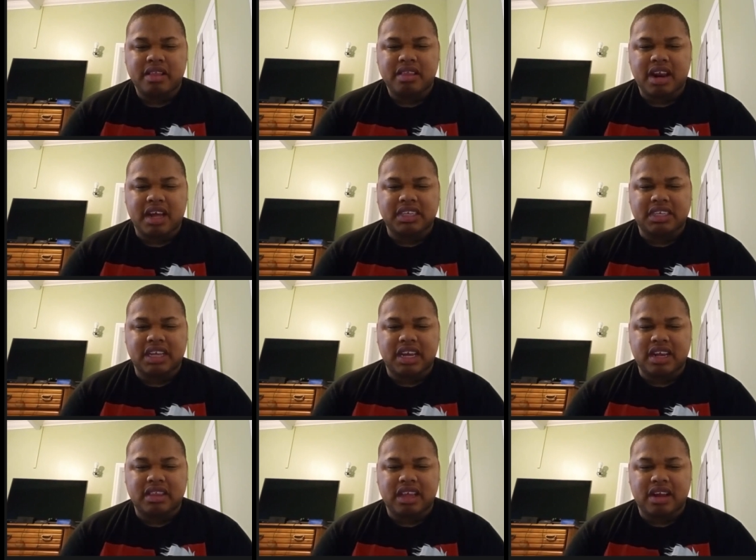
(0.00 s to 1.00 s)
Did I say
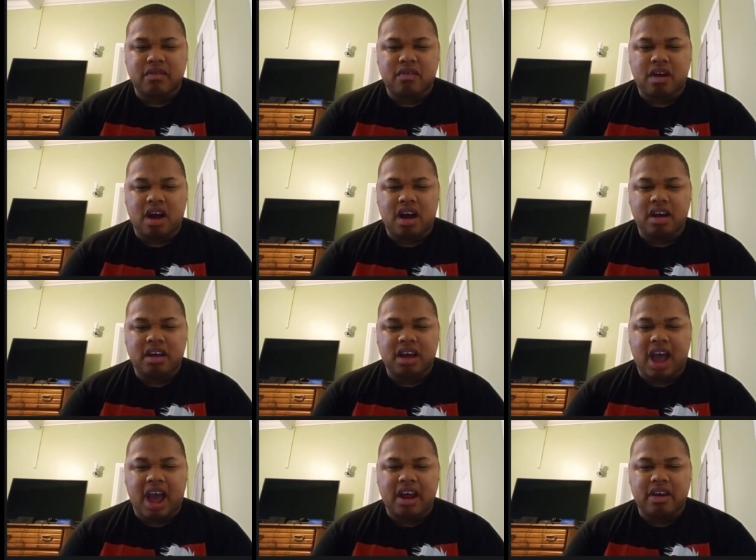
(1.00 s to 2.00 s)
anything wrong?
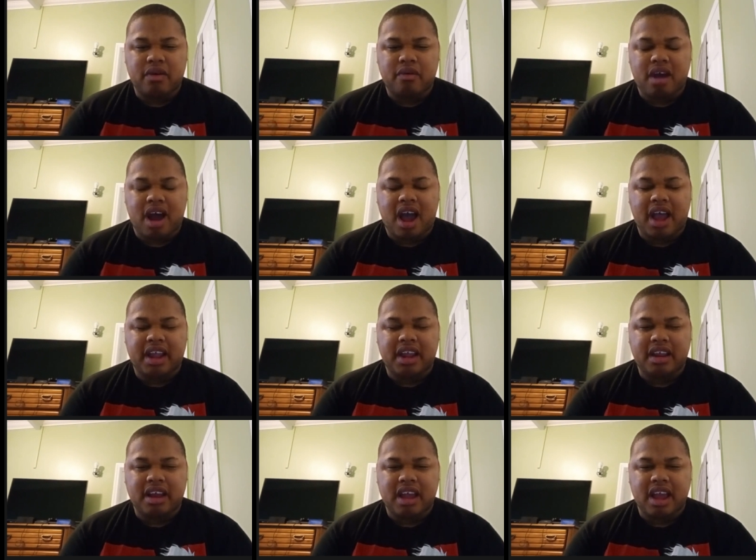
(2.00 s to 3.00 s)
Yes. I don't know
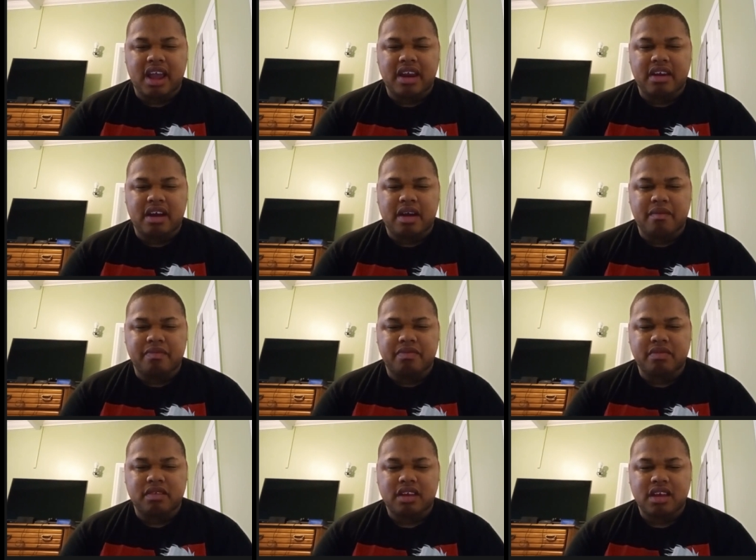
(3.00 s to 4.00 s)
why. And, um,
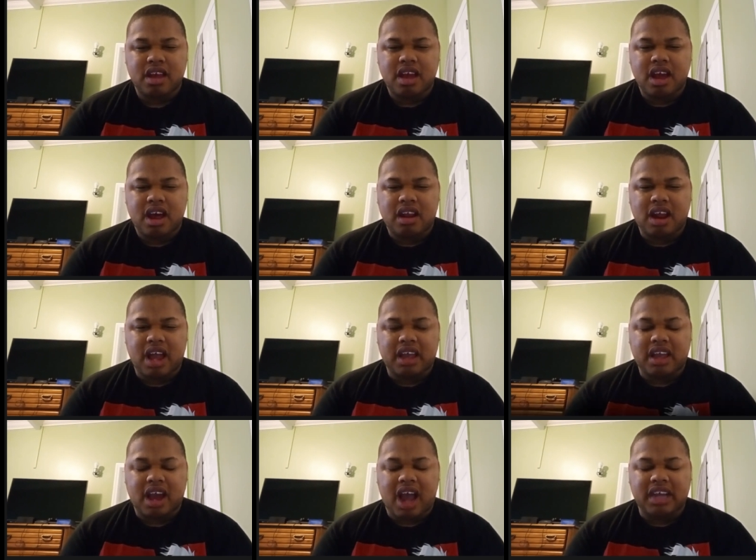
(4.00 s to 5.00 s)

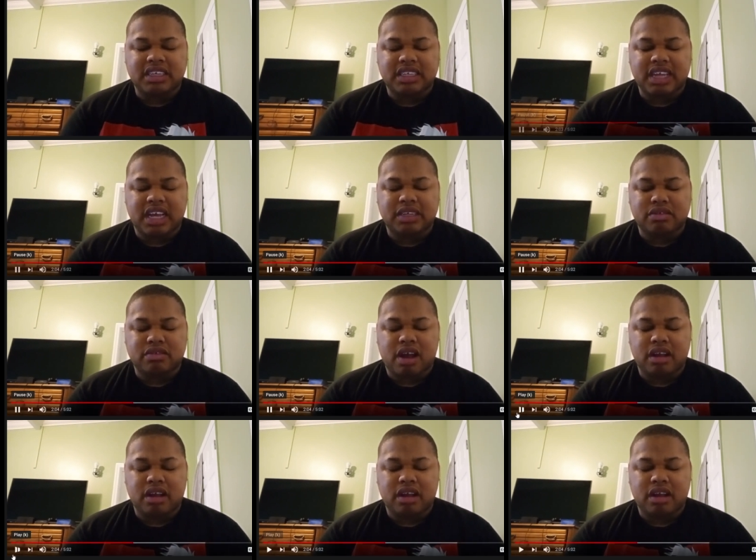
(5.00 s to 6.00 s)
like, I stay subscribed.